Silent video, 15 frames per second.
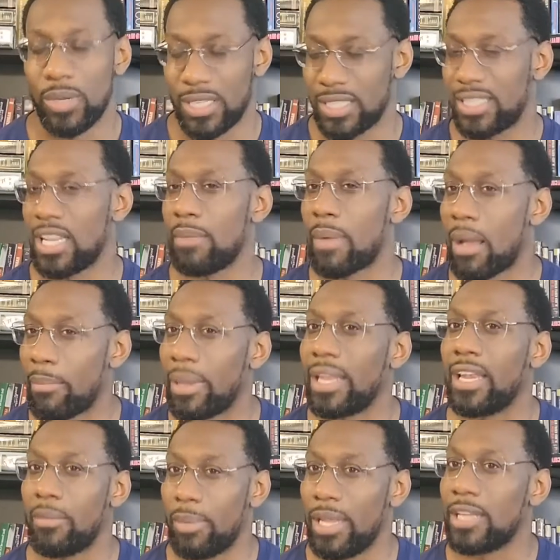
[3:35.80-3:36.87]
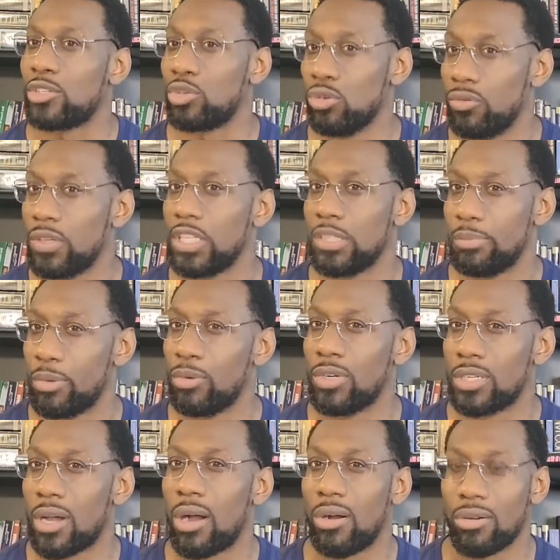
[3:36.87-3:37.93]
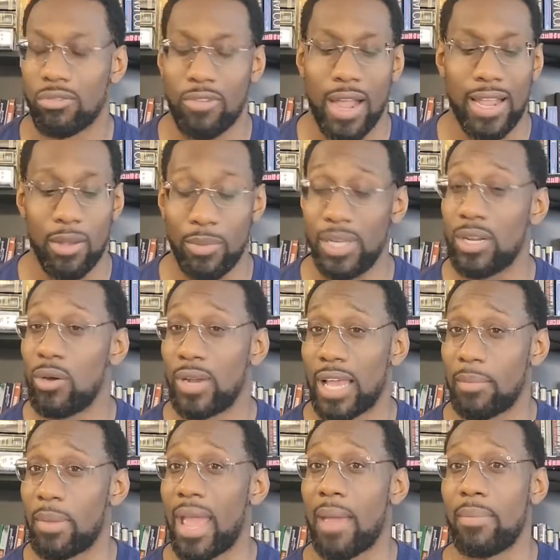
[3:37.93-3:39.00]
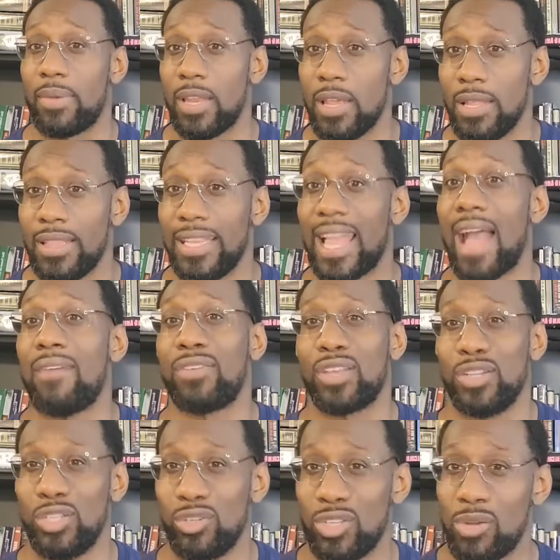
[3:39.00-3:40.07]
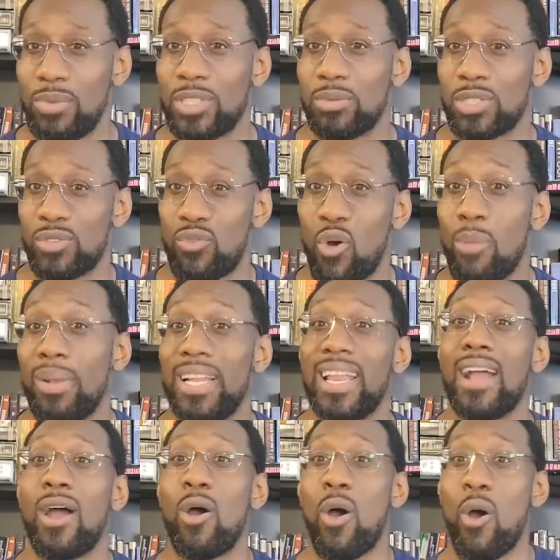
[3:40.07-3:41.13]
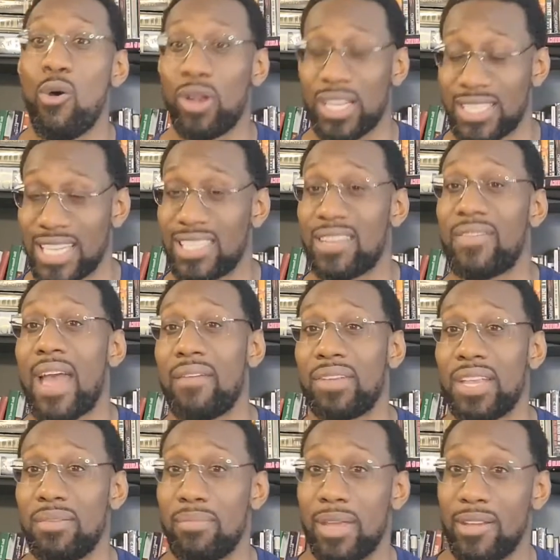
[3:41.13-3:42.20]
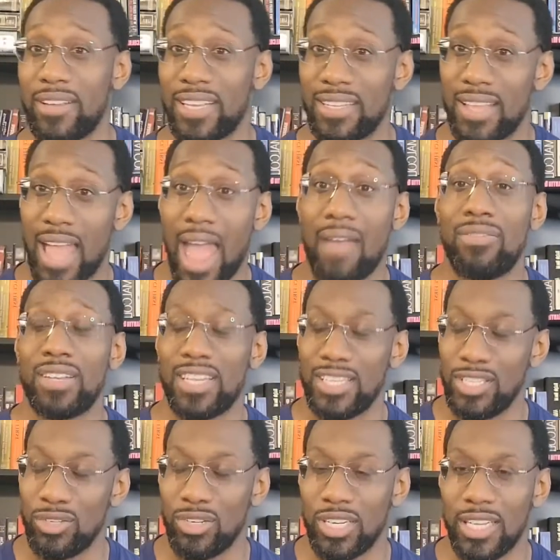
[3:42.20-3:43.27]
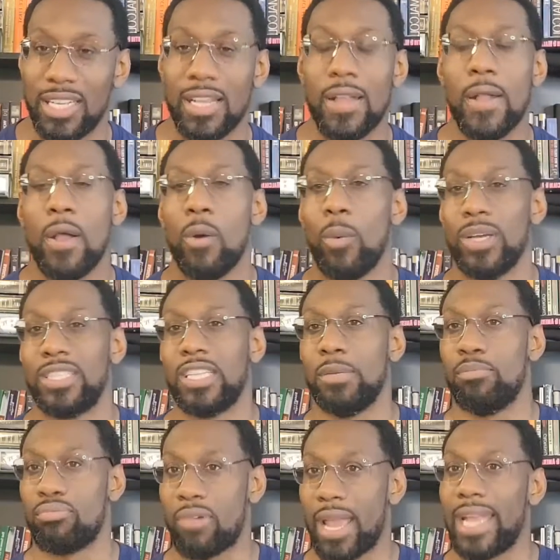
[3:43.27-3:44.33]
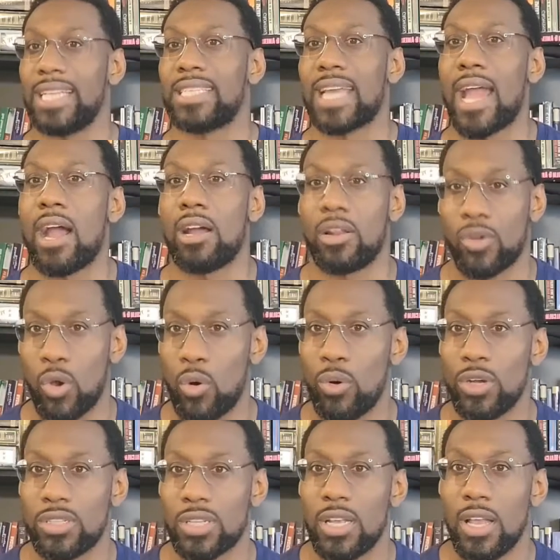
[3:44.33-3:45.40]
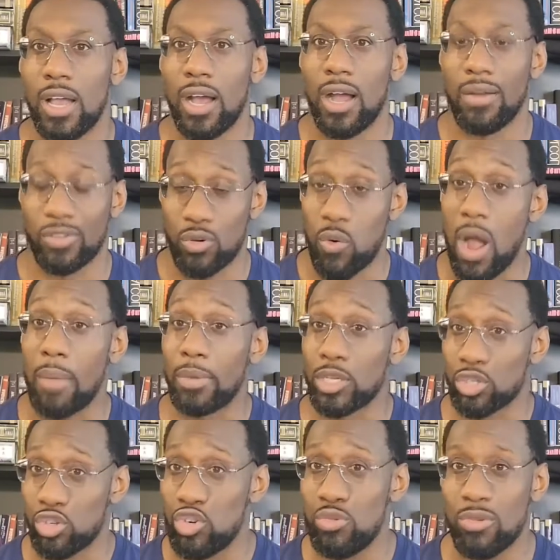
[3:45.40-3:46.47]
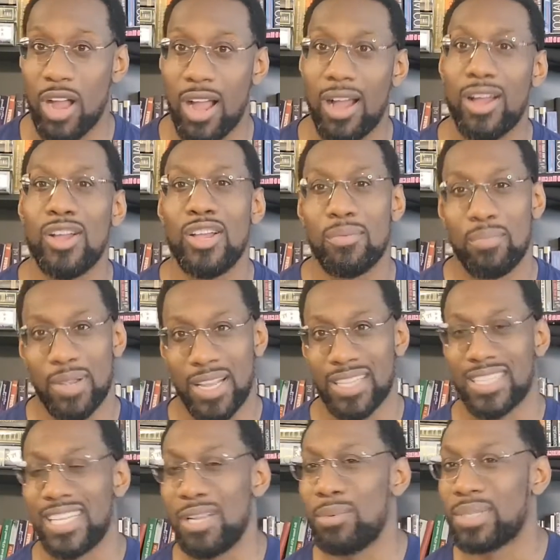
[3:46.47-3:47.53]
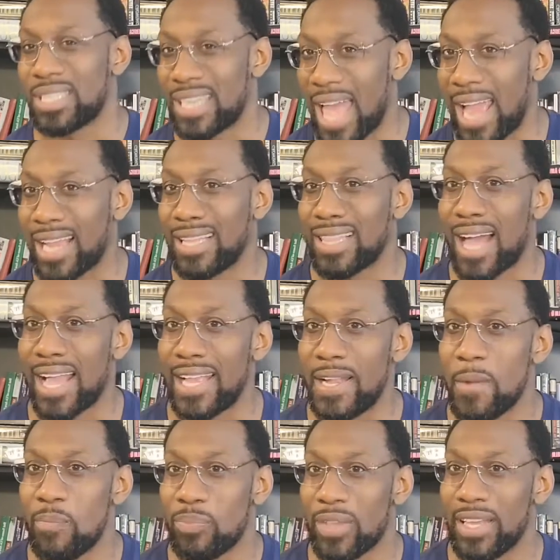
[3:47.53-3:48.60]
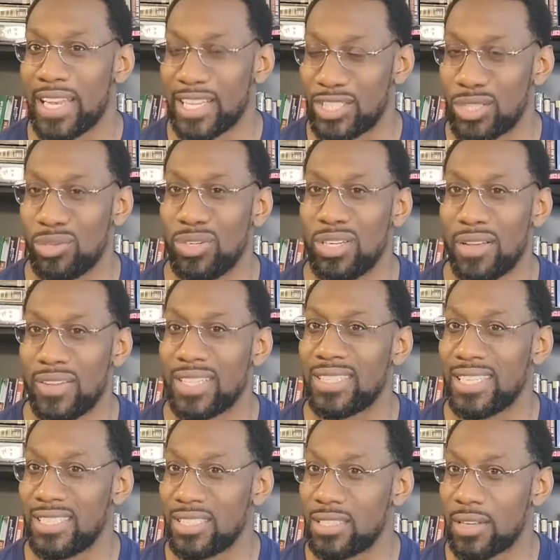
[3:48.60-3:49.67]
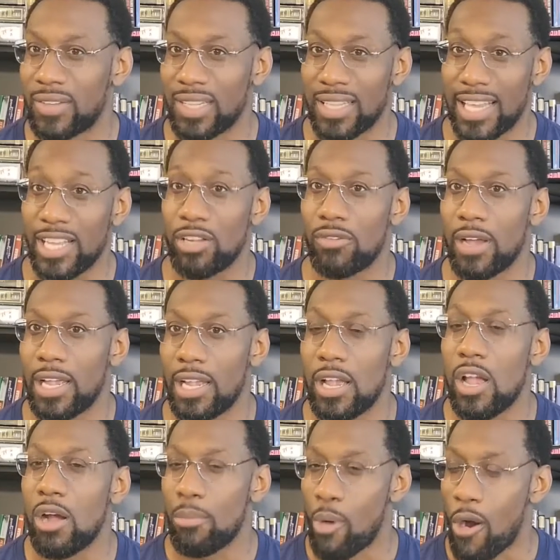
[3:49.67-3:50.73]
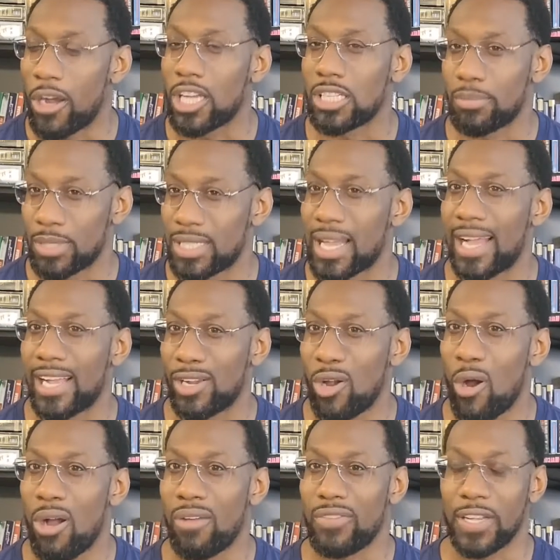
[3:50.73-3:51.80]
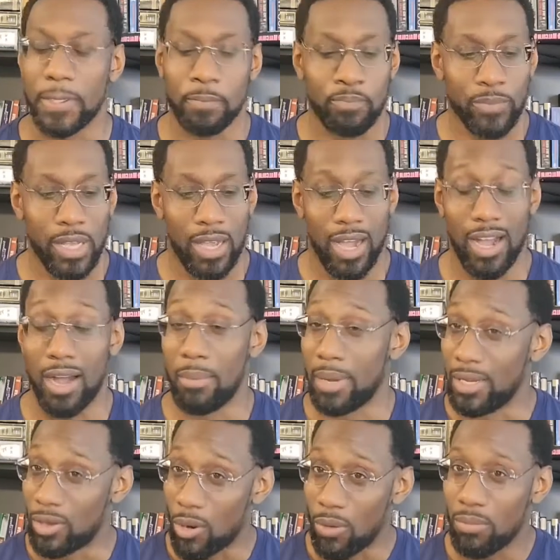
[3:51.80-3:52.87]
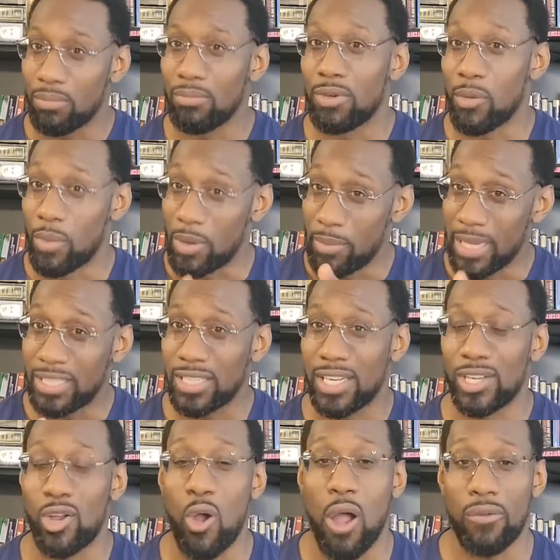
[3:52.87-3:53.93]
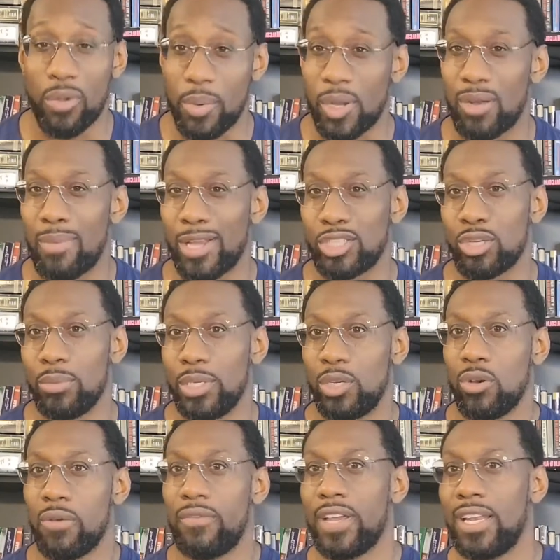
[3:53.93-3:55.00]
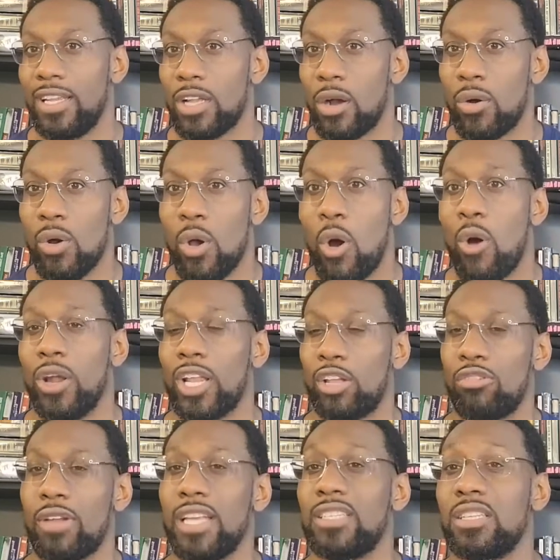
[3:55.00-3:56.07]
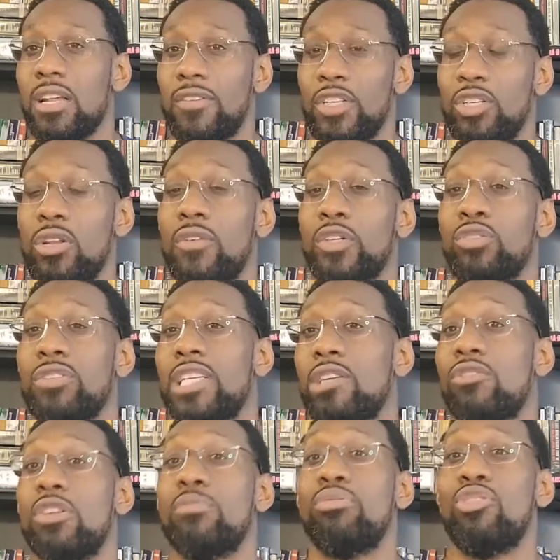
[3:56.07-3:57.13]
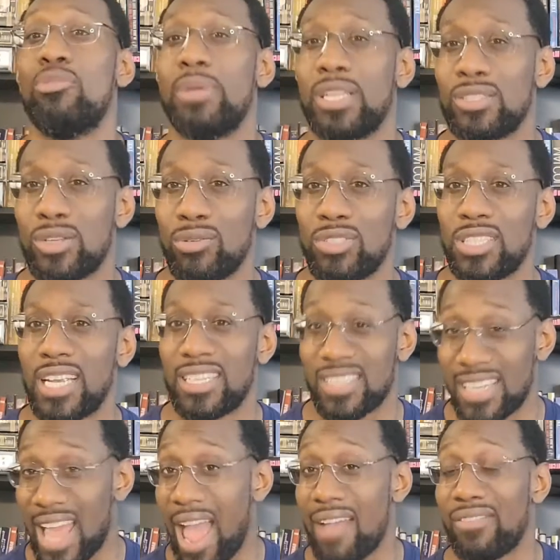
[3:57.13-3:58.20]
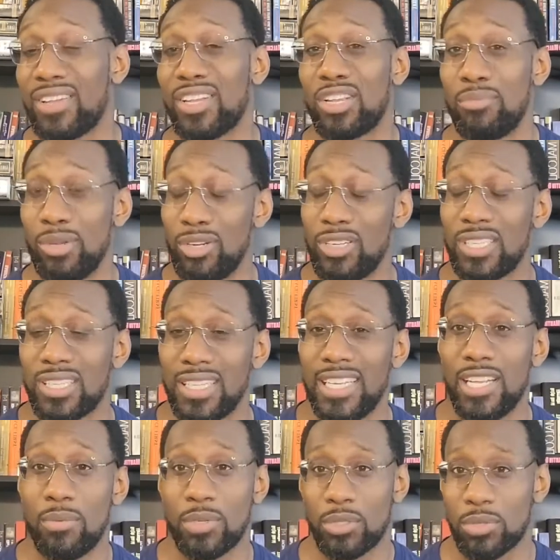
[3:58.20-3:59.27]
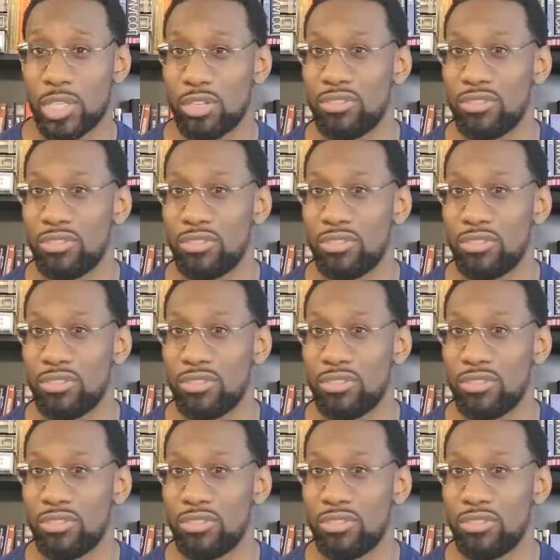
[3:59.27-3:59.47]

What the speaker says: which is seen by many to be a toothless bulldog, right? And we know that at the African Union, which was formerly the Organization of African Unity, was the brainchild, of course, of Kwame Nkrumah, because he was an acolyte and a student of the teachings of the late, great Marcus Messiah Garvey. When we mention in Garvey, we're going to make sure we do a video on the creation of the Universal Negro Improvement Association, the African Communities League, which was